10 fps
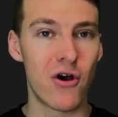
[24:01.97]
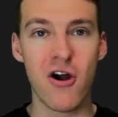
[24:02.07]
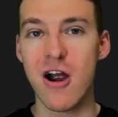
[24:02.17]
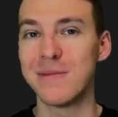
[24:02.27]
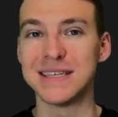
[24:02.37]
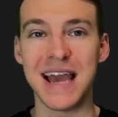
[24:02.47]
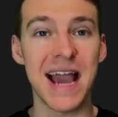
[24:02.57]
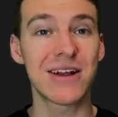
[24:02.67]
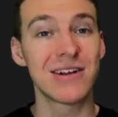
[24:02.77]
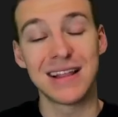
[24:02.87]
arm, he's
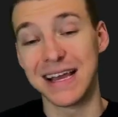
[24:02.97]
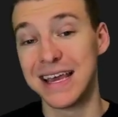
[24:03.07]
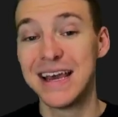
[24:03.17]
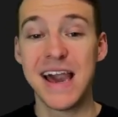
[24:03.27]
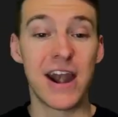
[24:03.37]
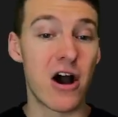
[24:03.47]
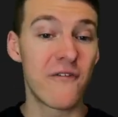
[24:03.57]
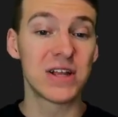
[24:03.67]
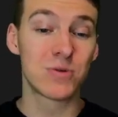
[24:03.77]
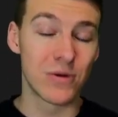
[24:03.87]
accurate. Like in an
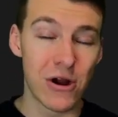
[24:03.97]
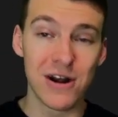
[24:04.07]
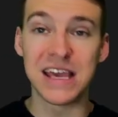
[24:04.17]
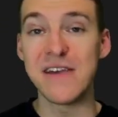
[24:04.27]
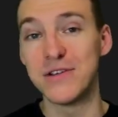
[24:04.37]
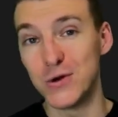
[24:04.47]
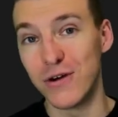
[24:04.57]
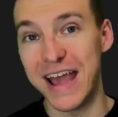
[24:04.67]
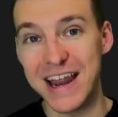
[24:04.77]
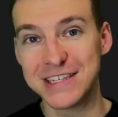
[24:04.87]
offense where we already gave you
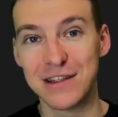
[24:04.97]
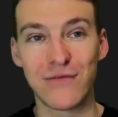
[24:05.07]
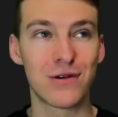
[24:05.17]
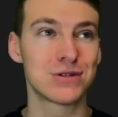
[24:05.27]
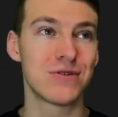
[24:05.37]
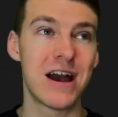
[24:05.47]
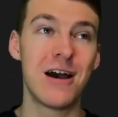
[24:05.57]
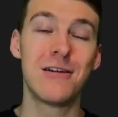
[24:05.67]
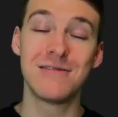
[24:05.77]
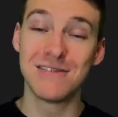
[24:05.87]
Jordan Addison in the first
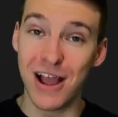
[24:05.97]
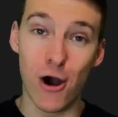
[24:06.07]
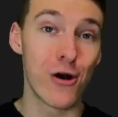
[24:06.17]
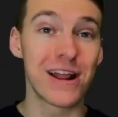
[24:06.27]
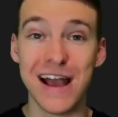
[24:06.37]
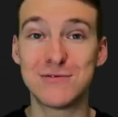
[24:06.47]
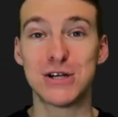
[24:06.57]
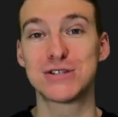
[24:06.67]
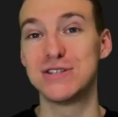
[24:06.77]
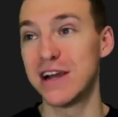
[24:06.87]
round, already have
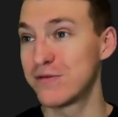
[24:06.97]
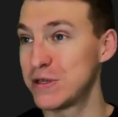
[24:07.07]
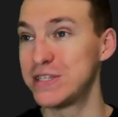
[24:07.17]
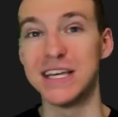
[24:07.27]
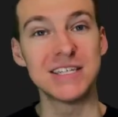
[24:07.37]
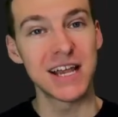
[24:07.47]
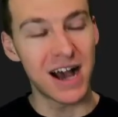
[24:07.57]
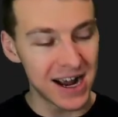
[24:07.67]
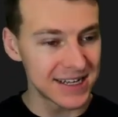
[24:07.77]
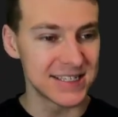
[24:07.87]
Justin Jefferson, TJ
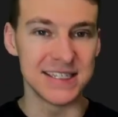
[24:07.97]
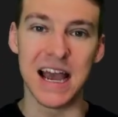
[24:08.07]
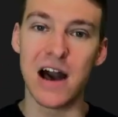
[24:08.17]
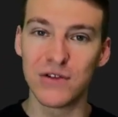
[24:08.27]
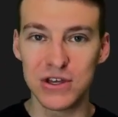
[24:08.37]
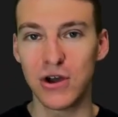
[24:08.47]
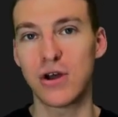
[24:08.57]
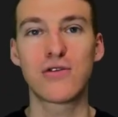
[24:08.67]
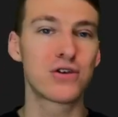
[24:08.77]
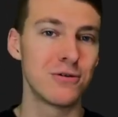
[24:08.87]
Hockenson, Dalvin Cook,
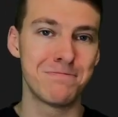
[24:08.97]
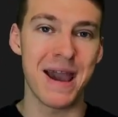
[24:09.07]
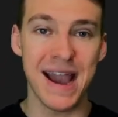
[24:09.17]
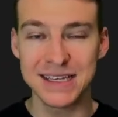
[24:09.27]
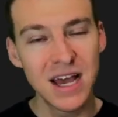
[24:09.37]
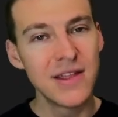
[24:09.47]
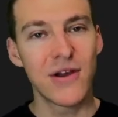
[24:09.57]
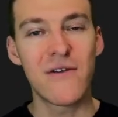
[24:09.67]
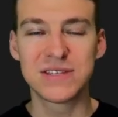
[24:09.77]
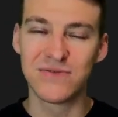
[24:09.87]
other good backs.
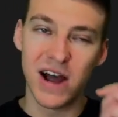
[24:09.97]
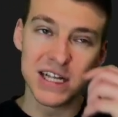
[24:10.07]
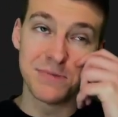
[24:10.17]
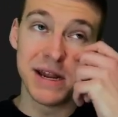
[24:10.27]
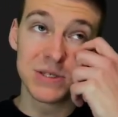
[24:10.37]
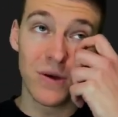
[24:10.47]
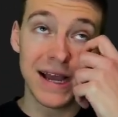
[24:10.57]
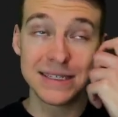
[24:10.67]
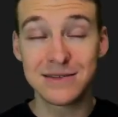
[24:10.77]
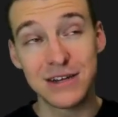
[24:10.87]
The offensive line's made its
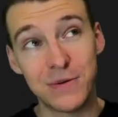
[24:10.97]
ways,